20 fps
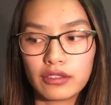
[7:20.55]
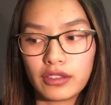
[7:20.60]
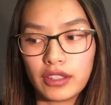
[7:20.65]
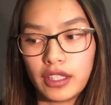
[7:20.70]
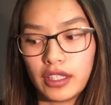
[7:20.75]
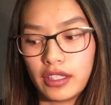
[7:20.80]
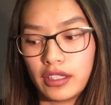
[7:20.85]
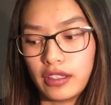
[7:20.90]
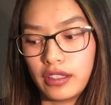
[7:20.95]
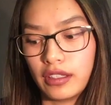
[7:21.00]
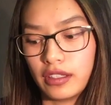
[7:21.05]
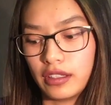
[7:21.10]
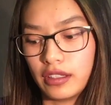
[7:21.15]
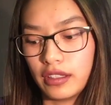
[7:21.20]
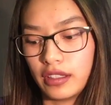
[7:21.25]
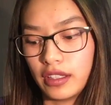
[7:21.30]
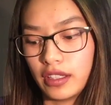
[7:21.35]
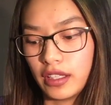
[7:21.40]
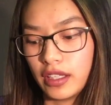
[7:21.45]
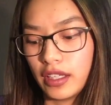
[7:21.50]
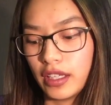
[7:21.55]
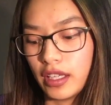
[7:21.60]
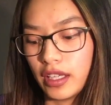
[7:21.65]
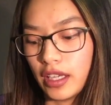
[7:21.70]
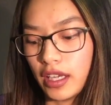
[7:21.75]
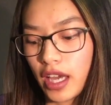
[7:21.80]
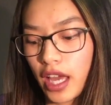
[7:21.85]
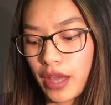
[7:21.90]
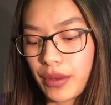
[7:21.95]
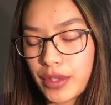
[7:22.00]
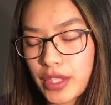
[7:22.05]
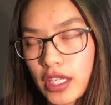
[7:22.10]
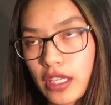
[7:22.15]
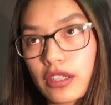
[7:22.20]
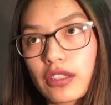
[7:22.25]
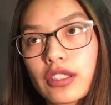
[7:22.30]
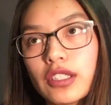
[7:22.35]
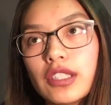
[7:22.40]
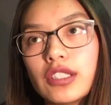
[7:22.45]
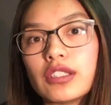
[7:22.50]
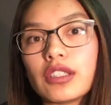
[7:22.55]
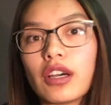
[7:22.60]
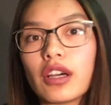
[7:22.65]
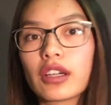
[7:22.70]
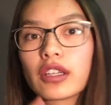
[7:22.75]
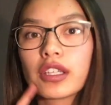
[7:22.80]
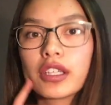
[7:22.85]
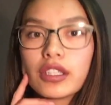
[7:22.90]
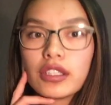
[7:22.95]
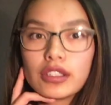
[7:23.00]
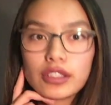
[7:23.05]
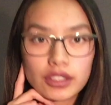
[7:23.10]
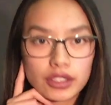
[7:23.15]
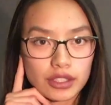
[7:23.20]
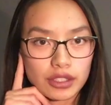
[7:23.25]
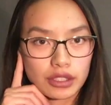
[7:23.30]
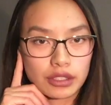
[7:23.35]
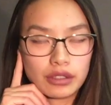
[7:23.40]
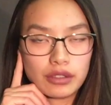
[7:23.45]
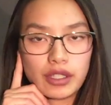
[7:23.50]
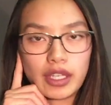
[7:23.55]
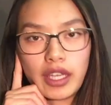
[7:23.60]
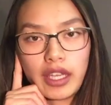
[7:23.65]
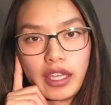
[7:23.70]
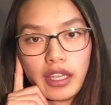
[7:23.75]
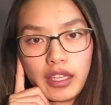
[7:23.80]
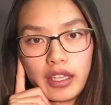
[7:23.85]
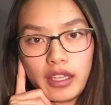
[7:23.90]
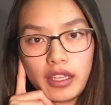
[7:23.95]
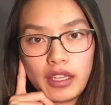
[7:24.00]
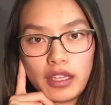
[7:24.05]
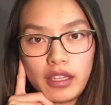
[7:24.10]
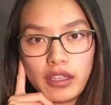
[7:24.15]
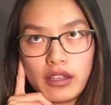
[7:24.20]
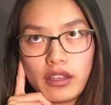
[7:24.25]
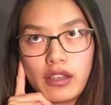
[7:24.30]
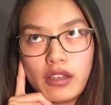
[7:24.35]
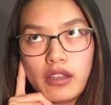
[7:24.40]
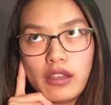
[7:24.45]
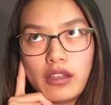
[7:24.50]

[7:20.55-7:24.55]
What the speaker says: And I was actually talking to a